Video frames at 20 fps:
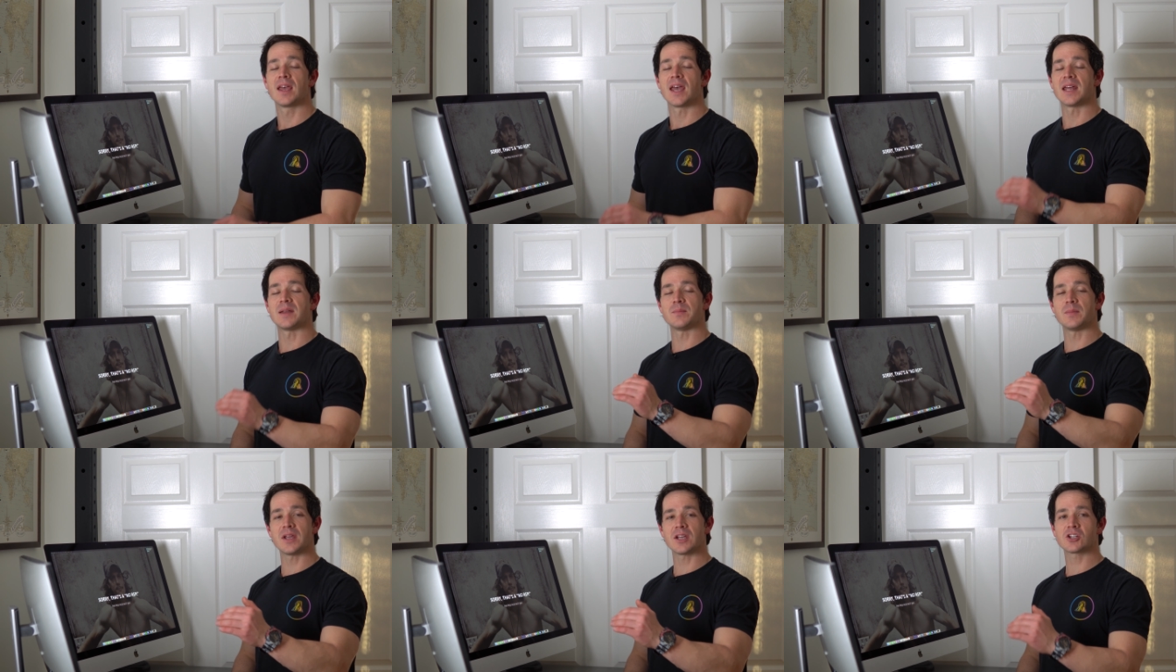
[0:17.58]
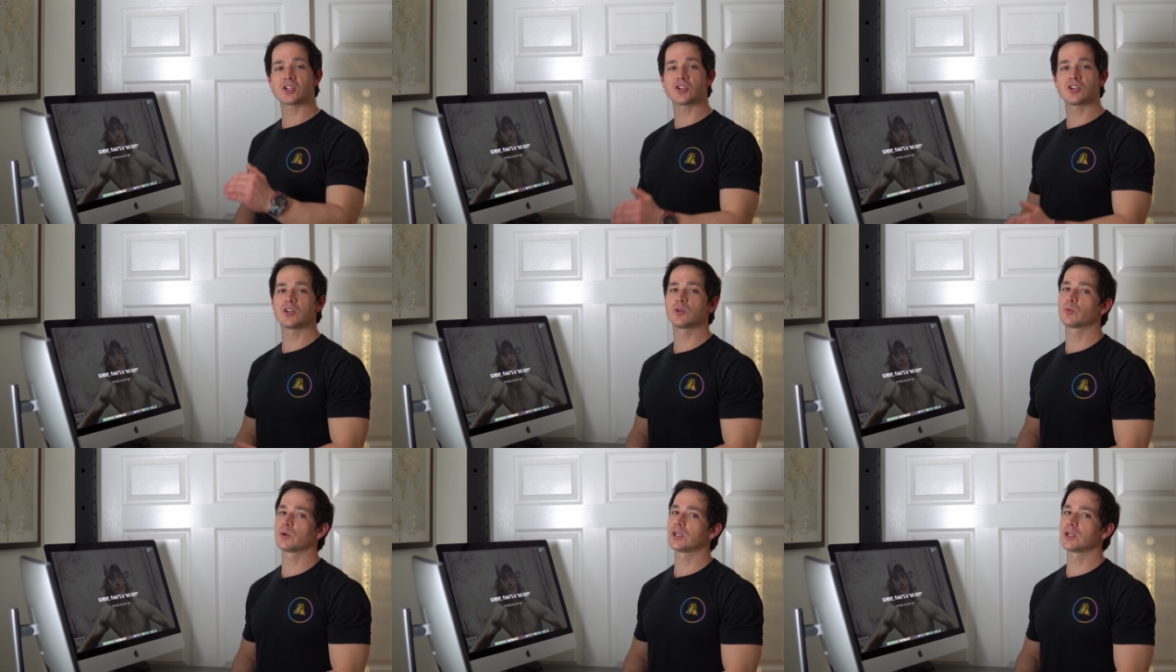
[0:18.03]
and make sure
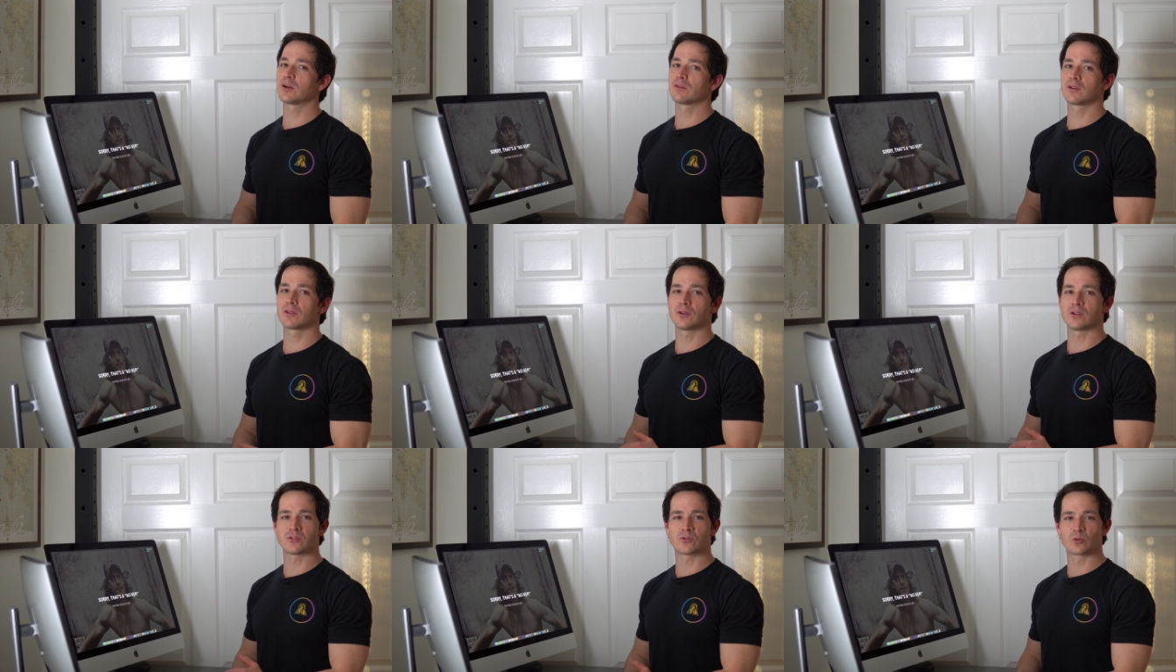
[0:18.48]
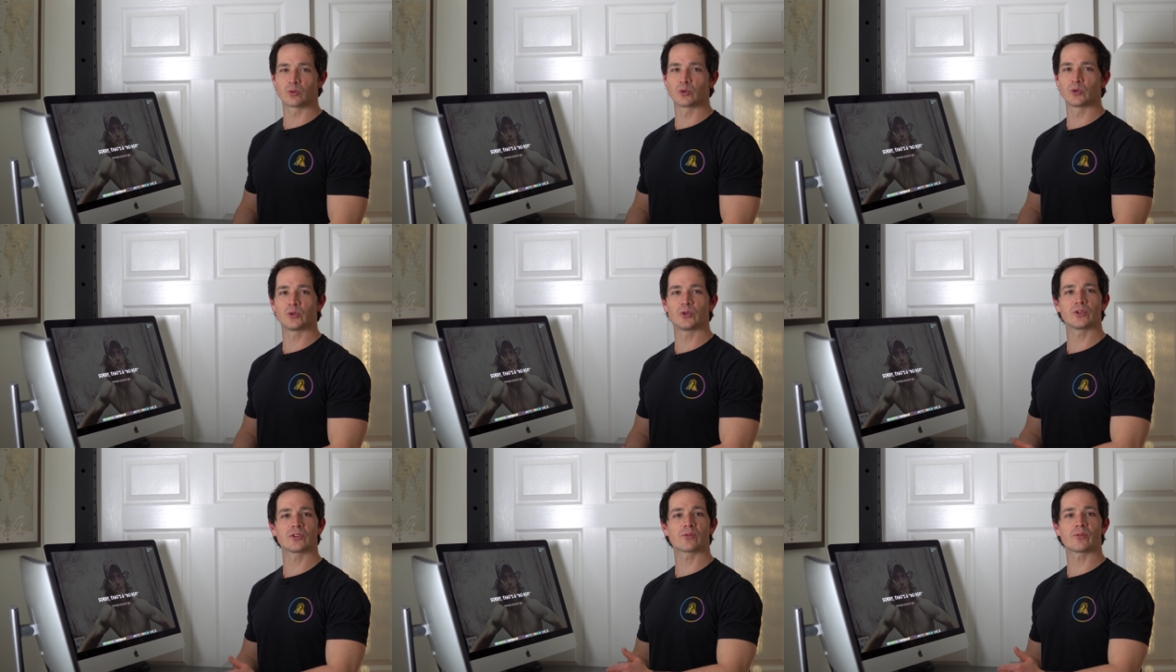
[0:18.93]
you read over those
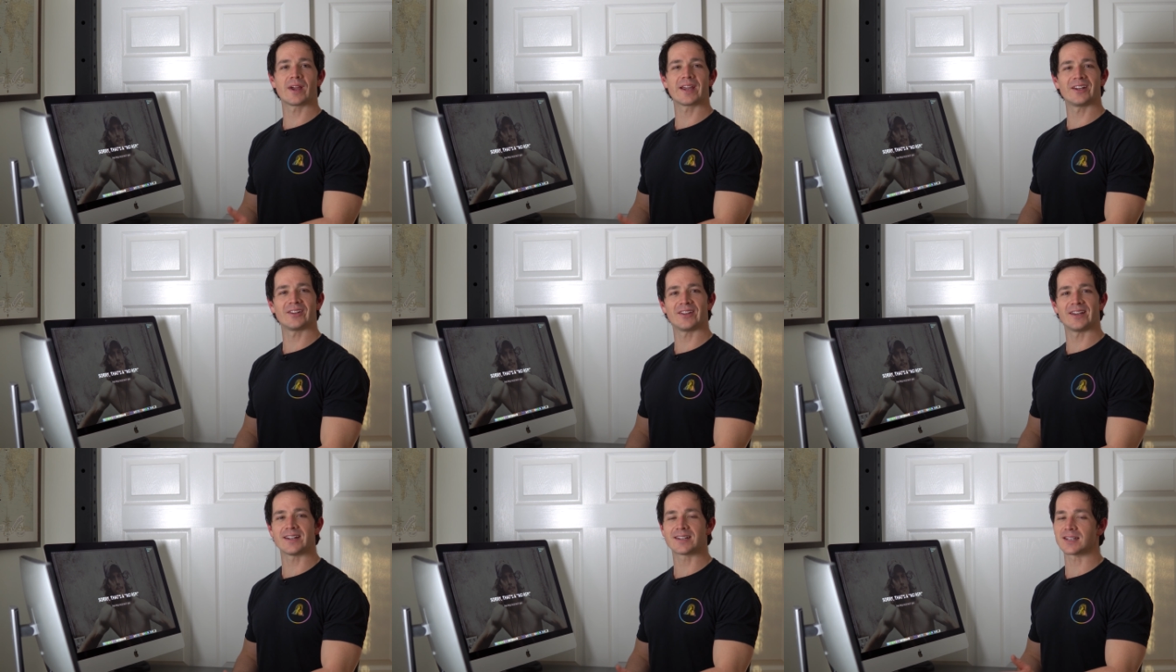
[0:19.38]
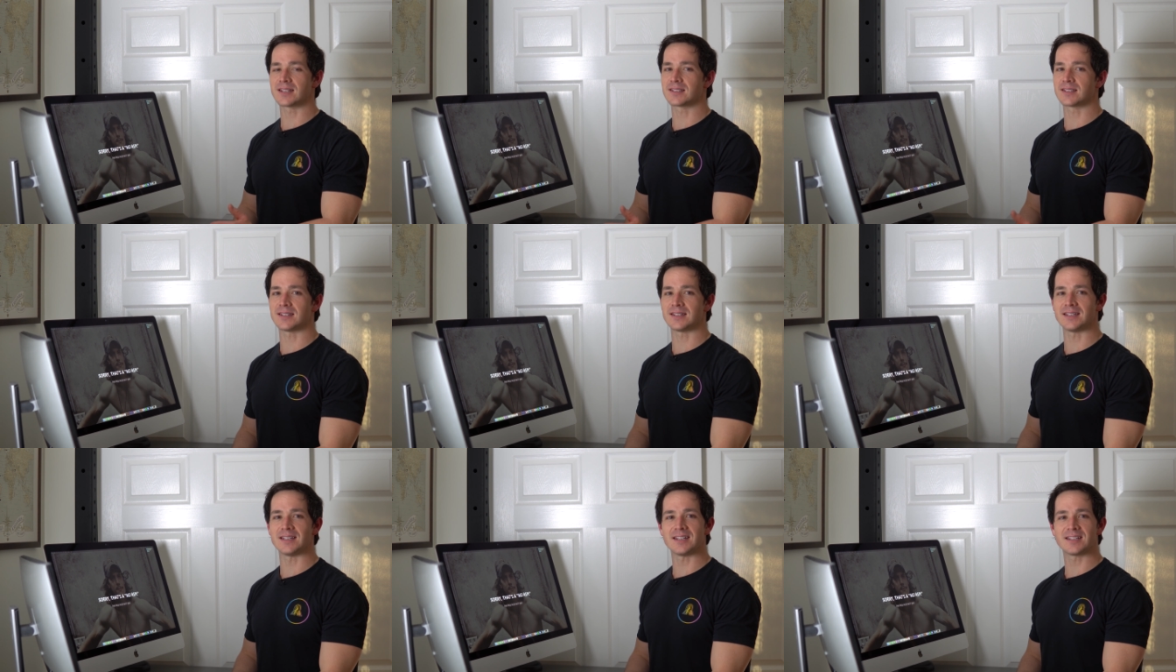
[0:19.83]
rules, regulations,
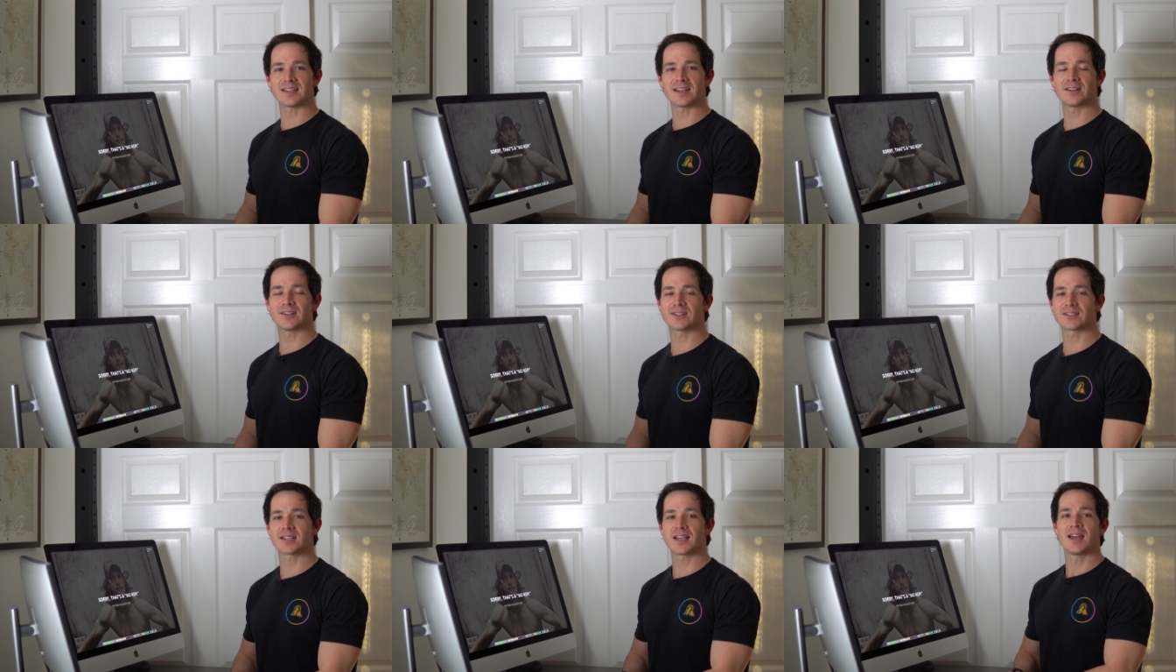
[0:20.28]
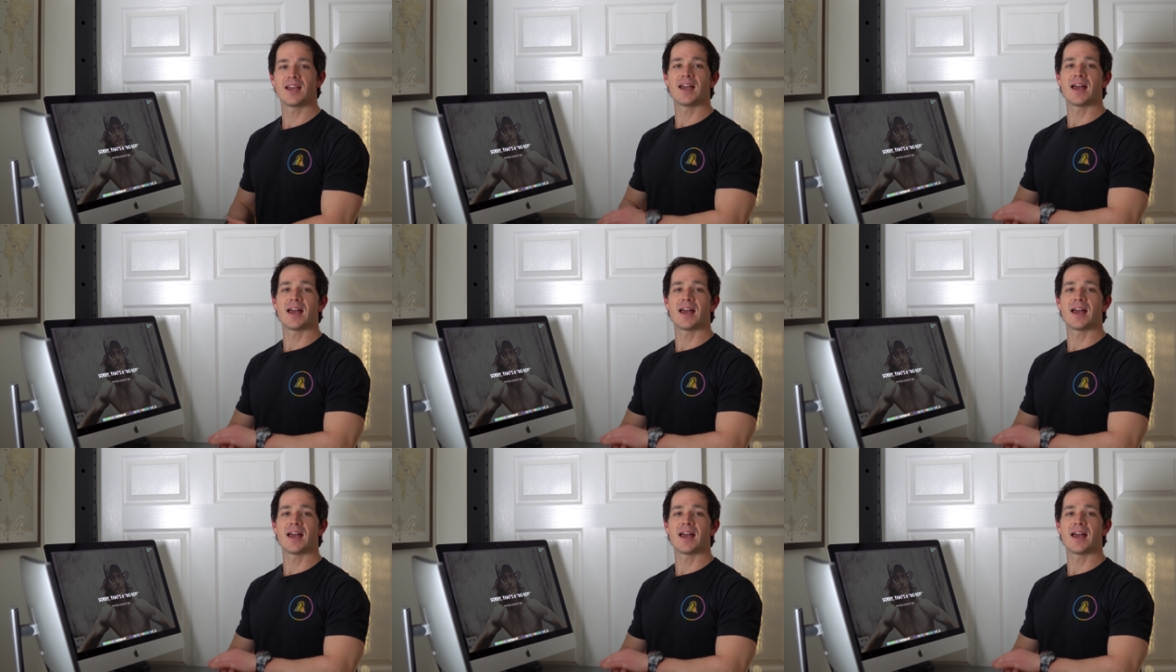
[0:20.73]
and details